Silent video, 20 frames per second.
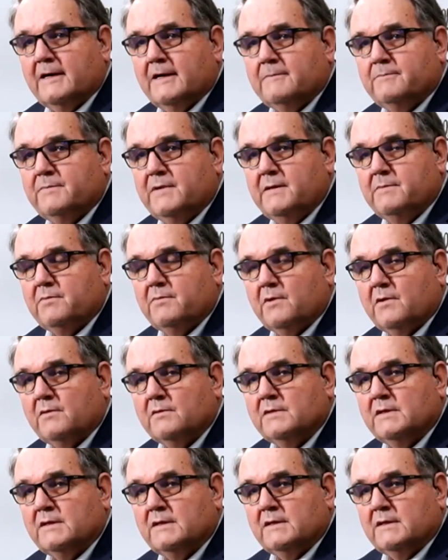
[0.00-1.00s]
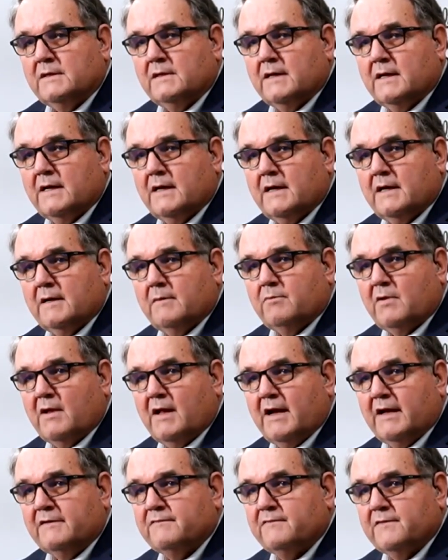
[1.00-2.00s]
people
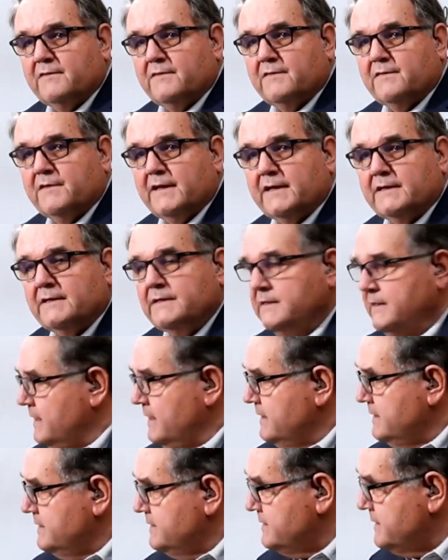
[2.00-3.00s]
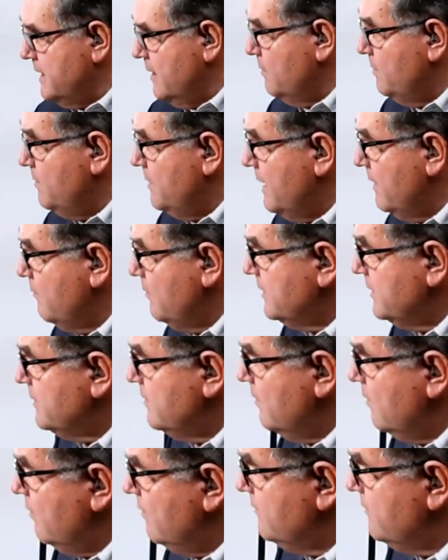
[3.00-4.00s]
applying for the thing. So I want to
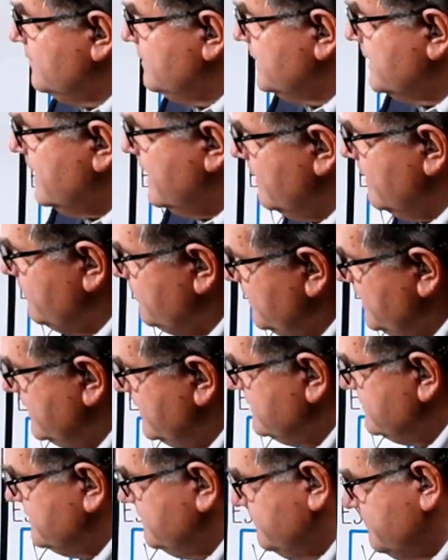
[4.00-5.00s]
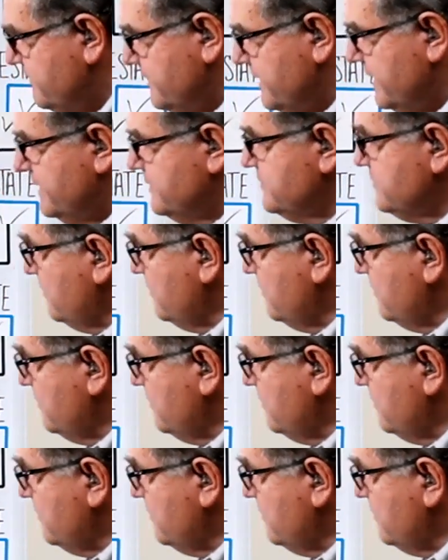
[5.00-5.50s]
go over the comprehensive financial